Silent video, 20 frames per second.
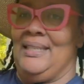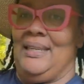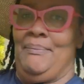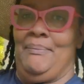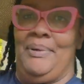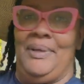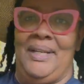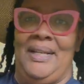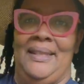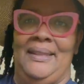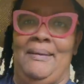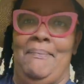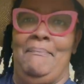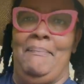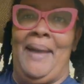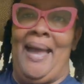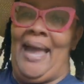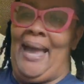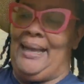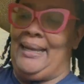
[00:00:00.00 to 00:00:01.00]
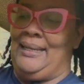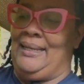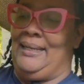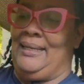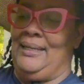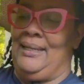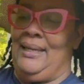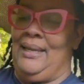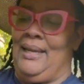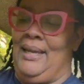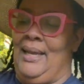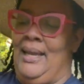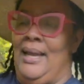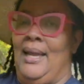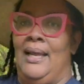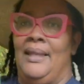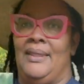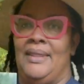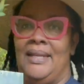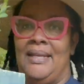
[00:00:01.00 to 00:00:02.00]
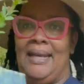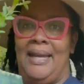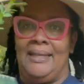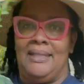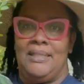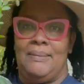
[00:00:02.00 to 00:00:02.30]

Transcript: and putting them back. The next